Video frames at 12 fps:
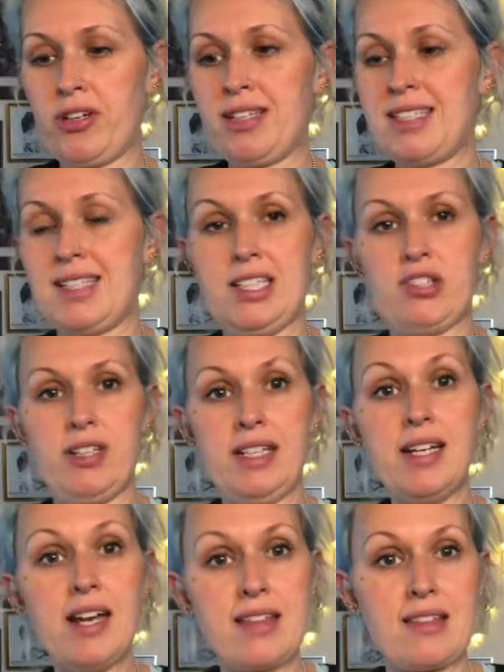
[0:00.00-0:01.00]
There's literally
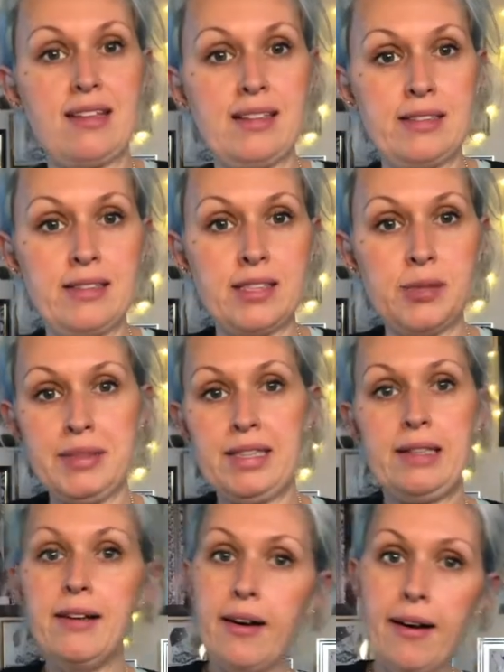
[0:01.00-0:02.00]
nothing I can do with it.
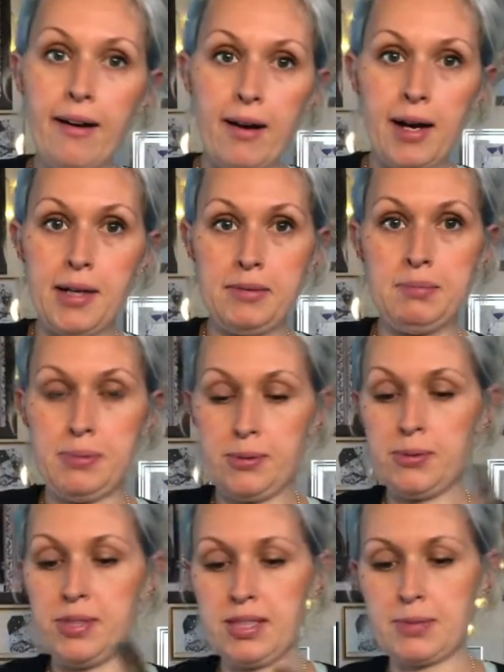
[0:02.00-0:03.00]
I was born
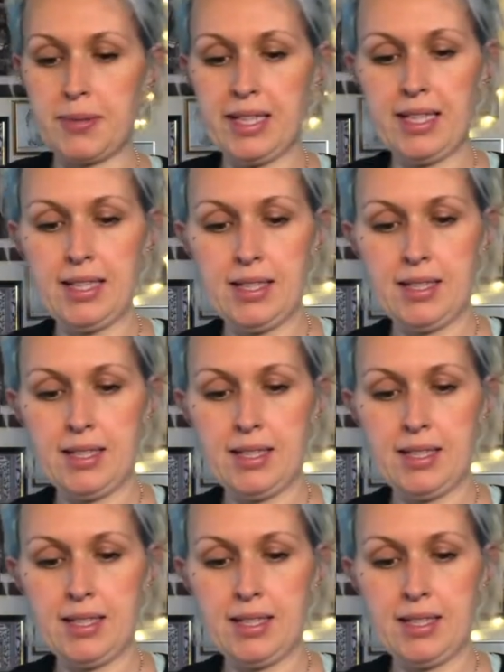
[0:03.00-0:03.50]
this way.